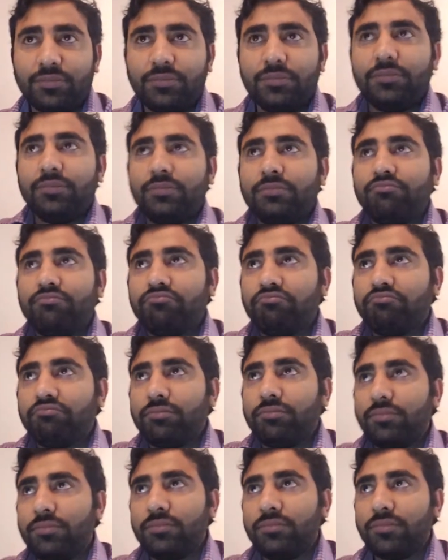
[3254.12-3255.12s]
mm,
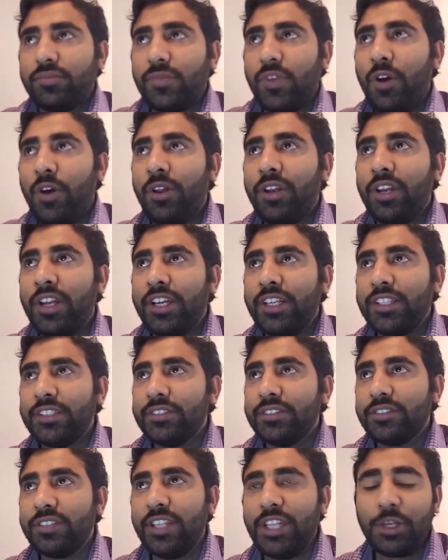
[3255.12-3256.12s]

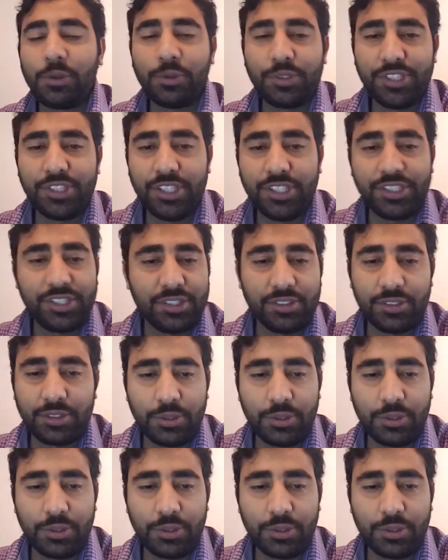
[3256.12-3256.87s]
online negotiation